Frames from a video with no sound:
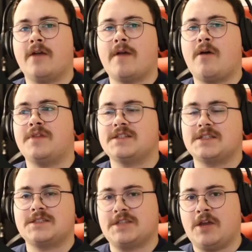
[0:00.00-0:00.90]
around this
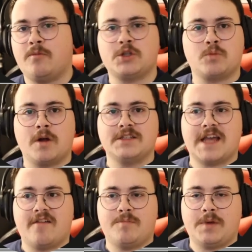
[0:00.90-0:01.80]
and see which ones
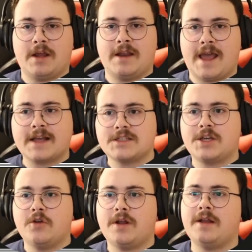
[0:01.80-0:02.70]
have been
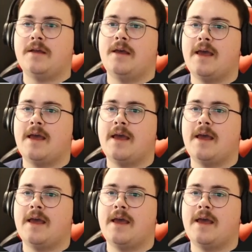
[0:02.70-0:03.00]
executed.